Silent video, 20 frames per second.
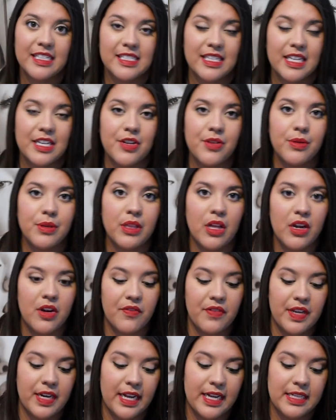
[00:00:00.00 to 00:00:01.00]
because I know a lot
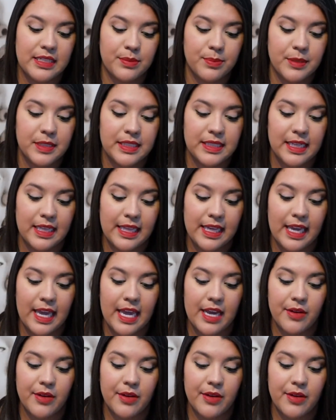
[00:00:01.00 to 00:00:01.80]
of it has been selling